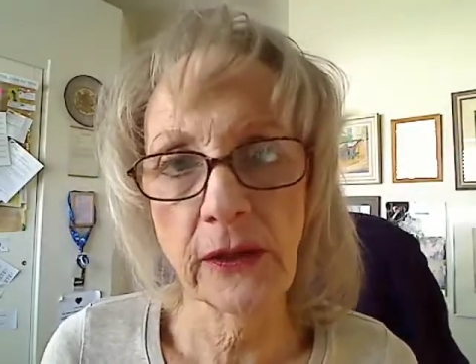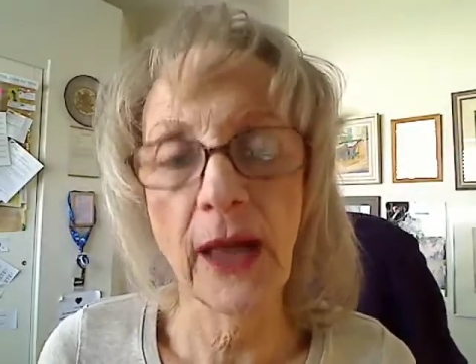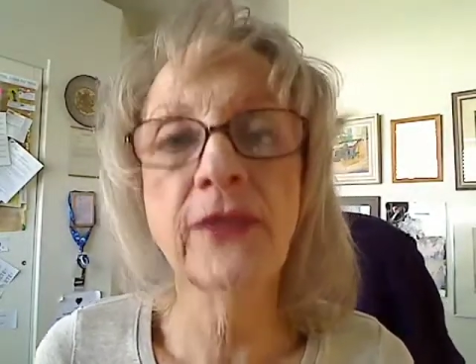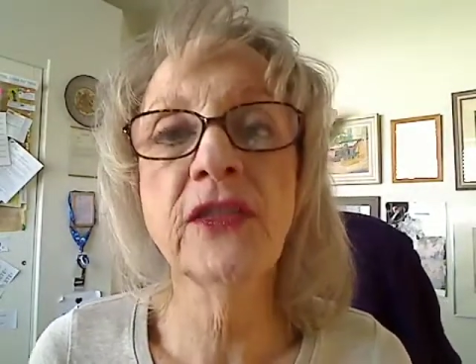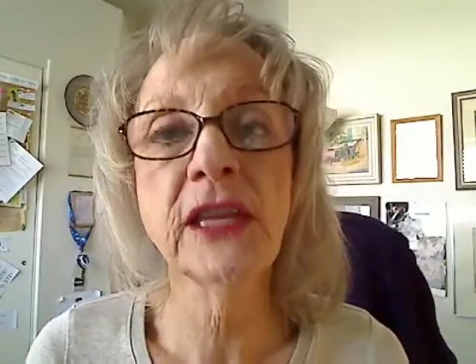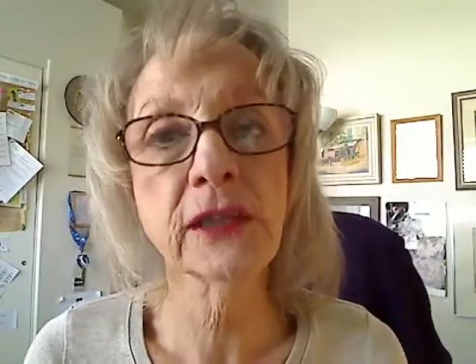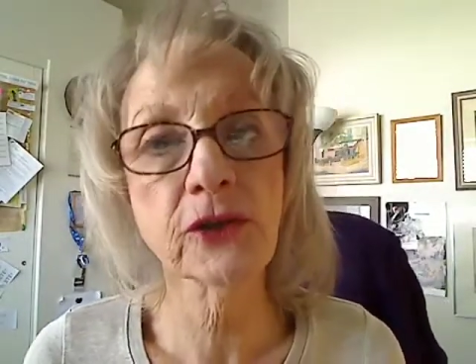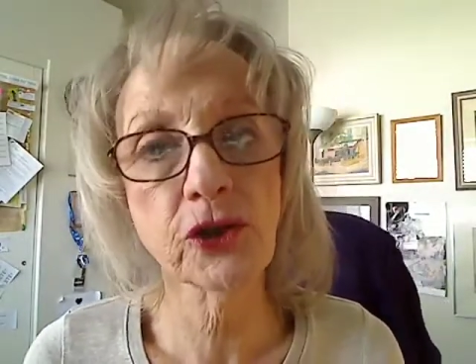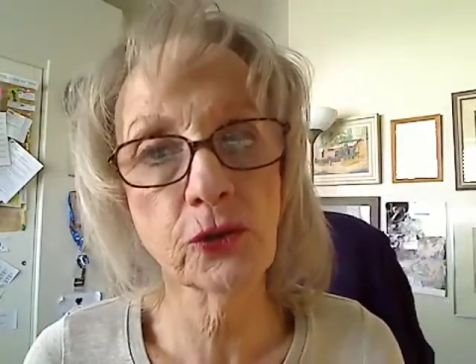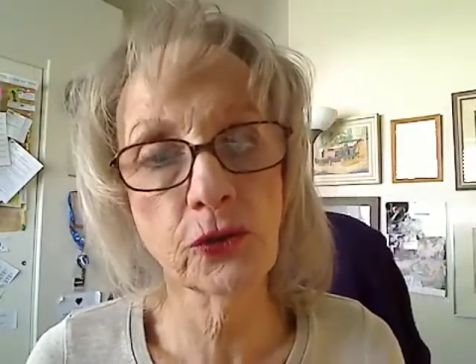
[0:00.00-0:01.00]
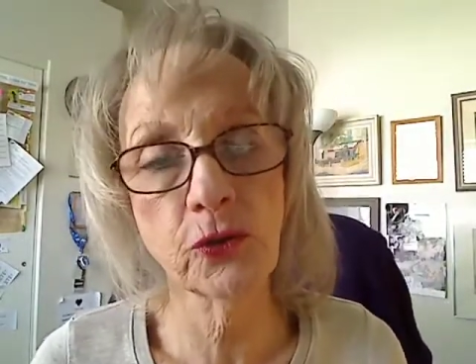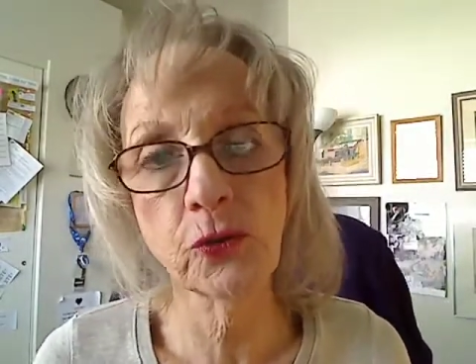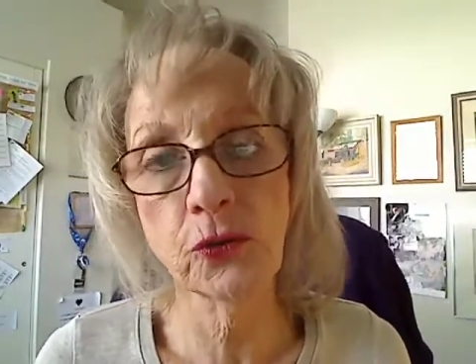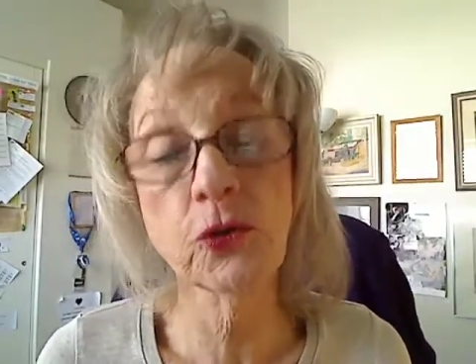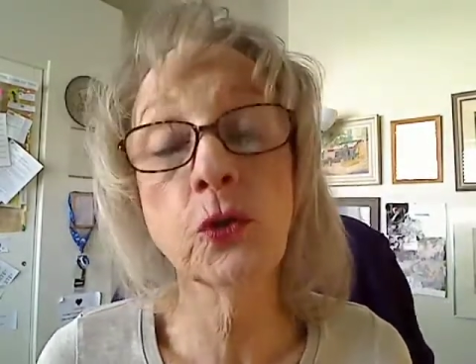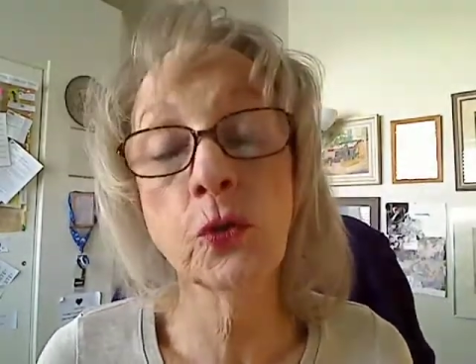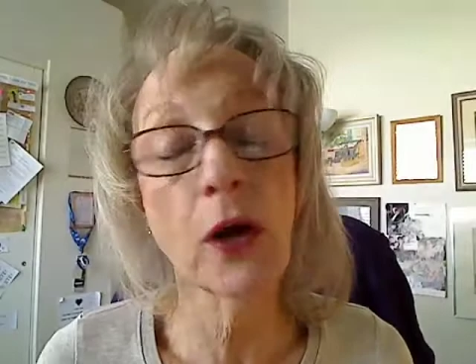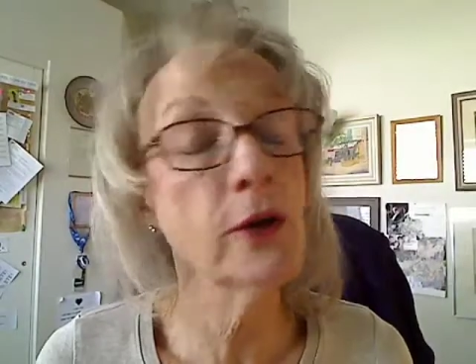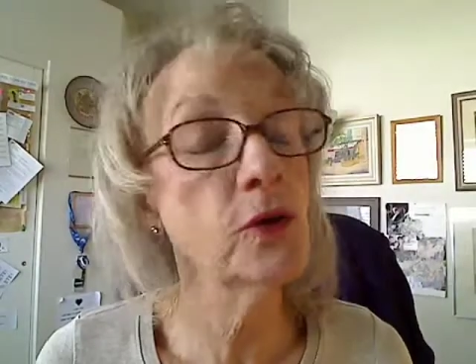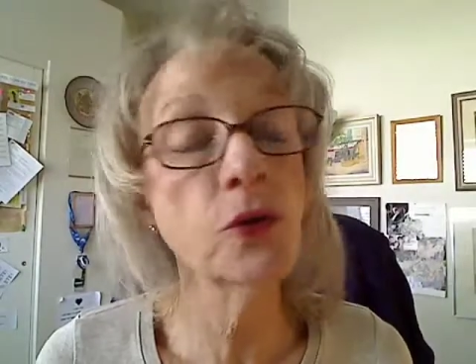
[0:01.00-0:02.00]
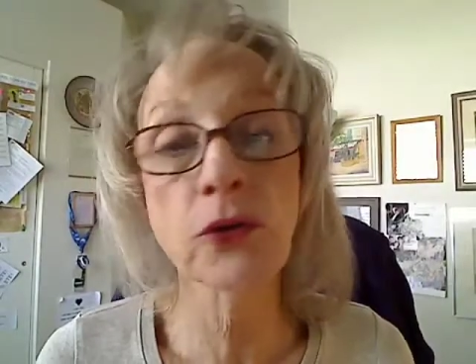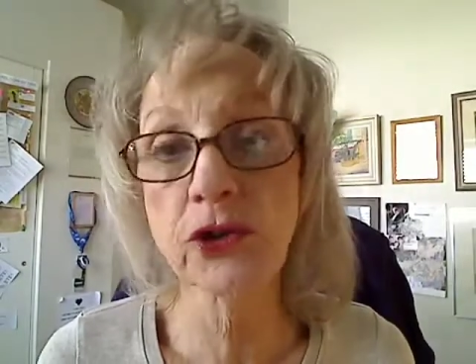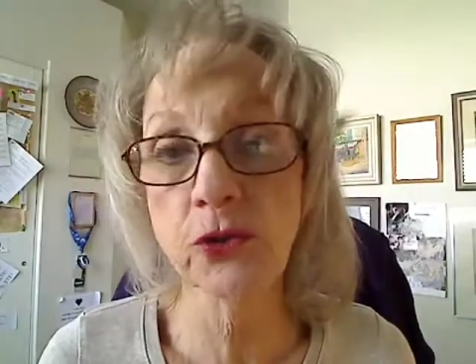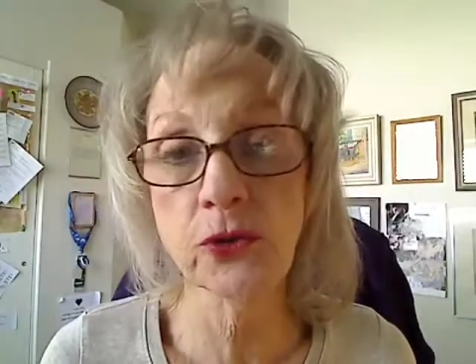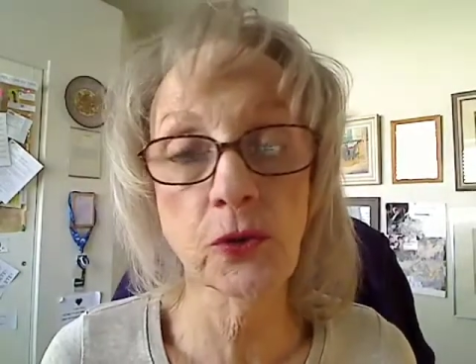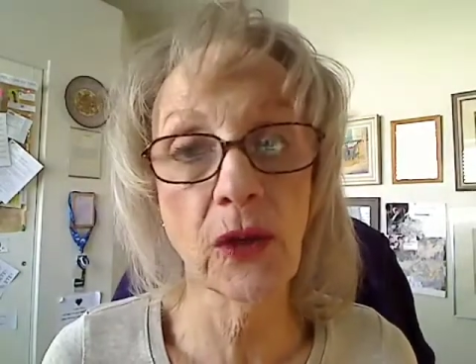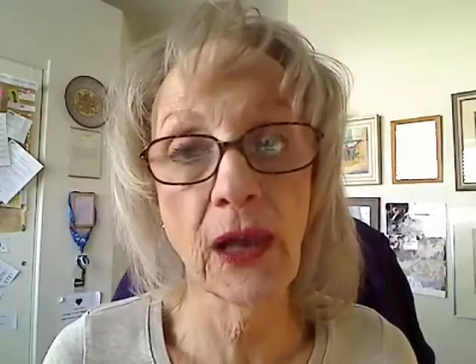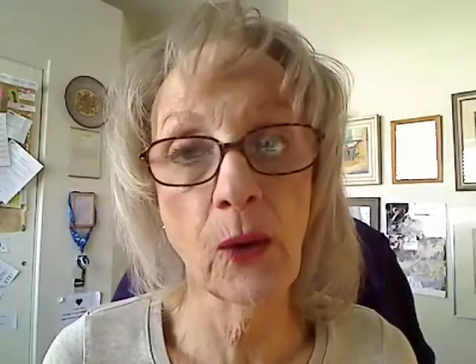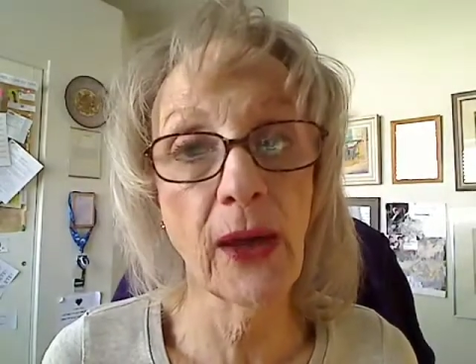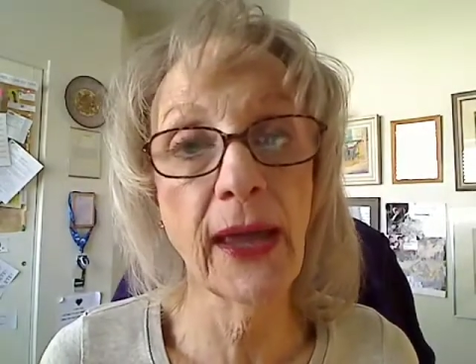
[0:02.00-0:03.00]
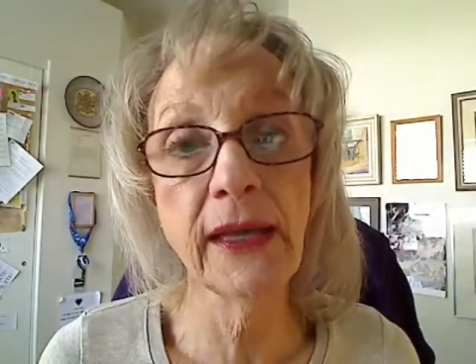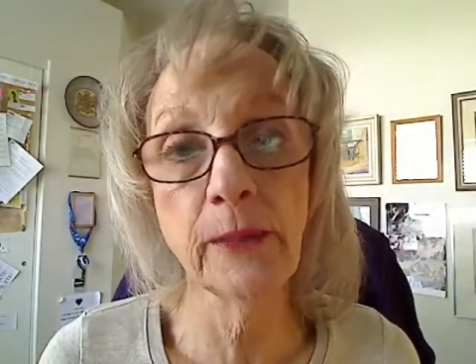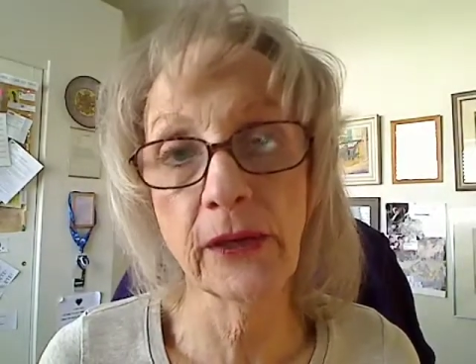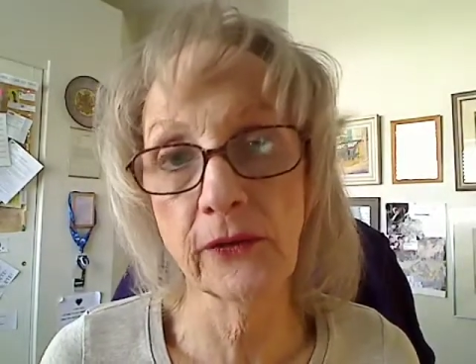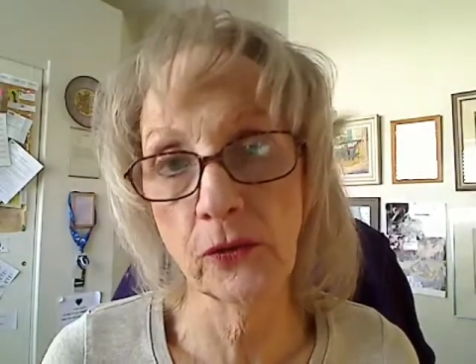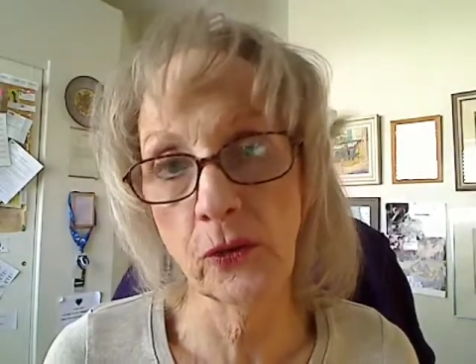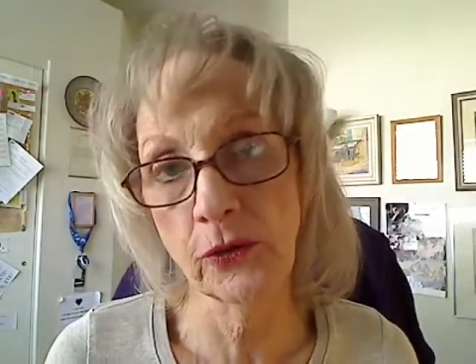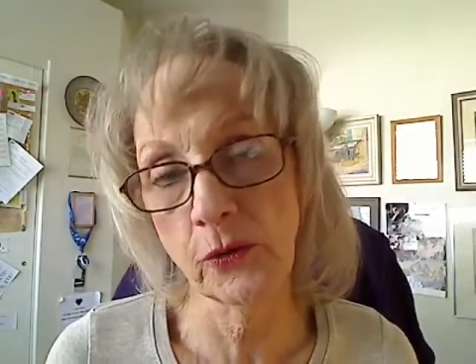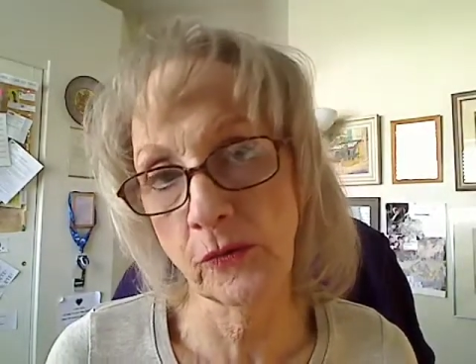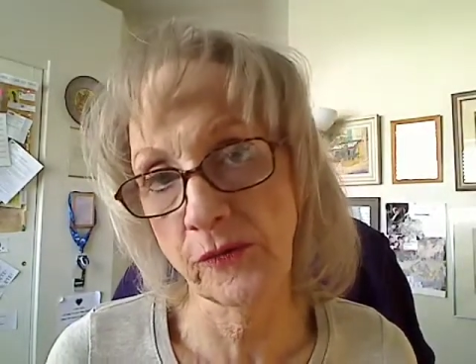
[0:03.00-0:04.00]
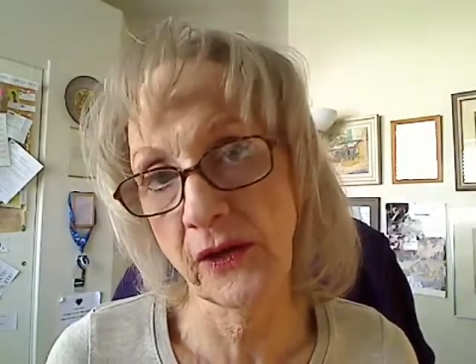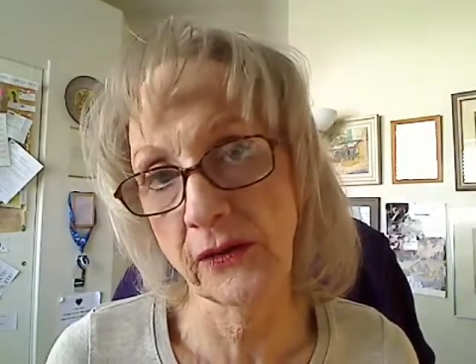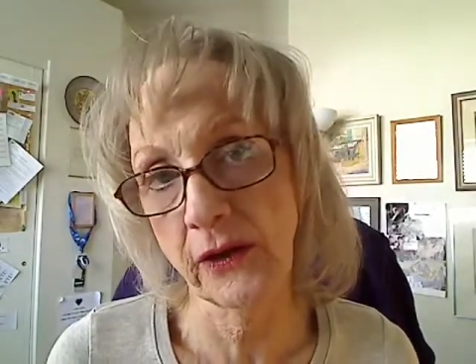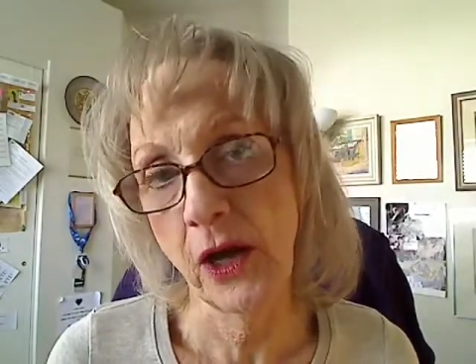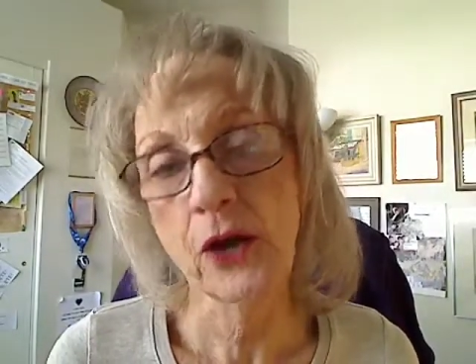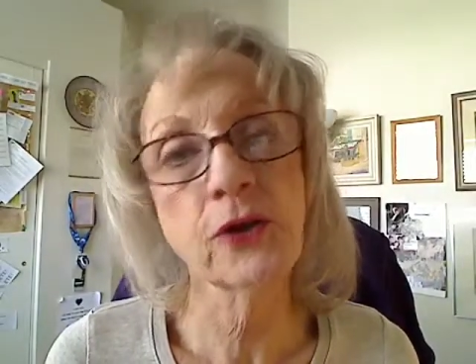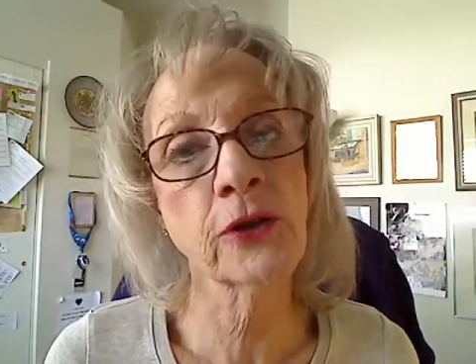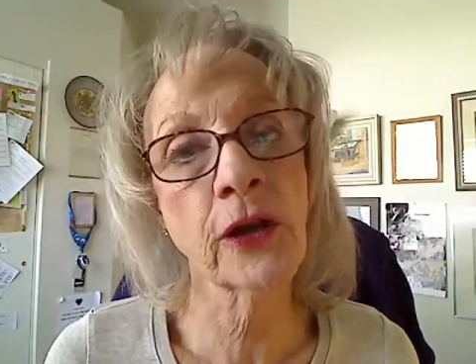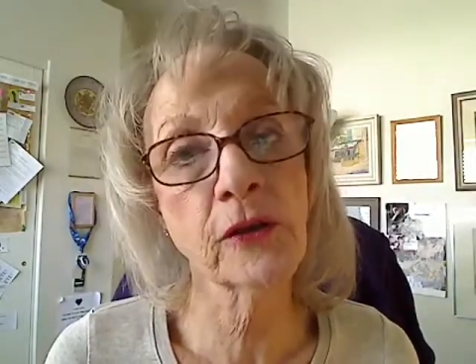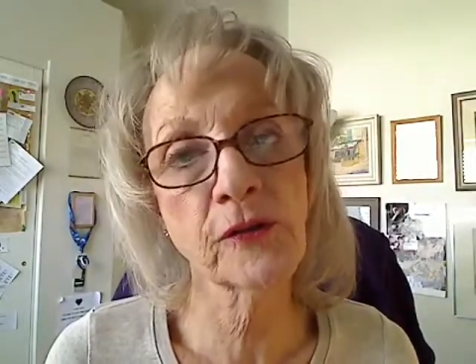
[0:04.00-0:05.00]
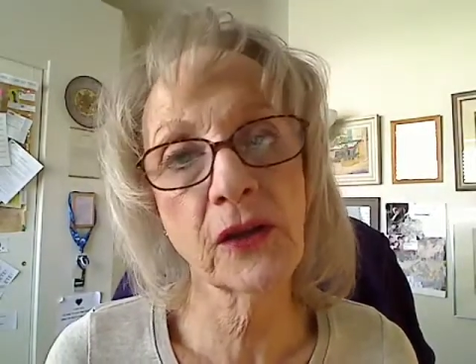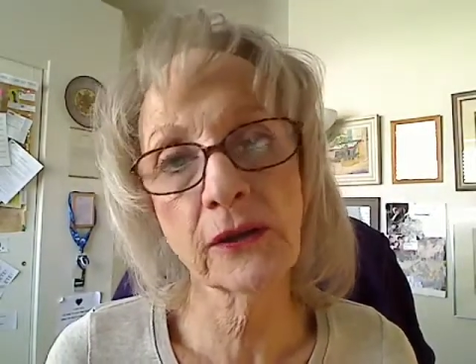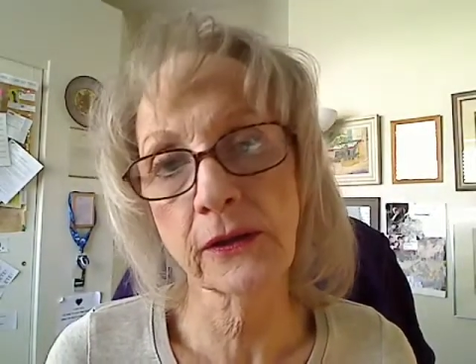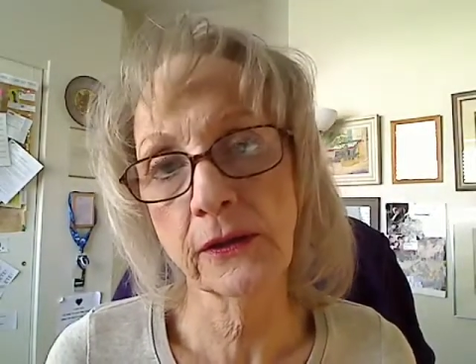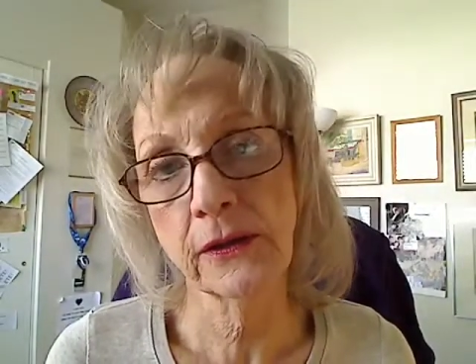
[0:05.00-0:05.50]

and neither should you, and nor should you allow anybody to call you a failure. You're not a failure.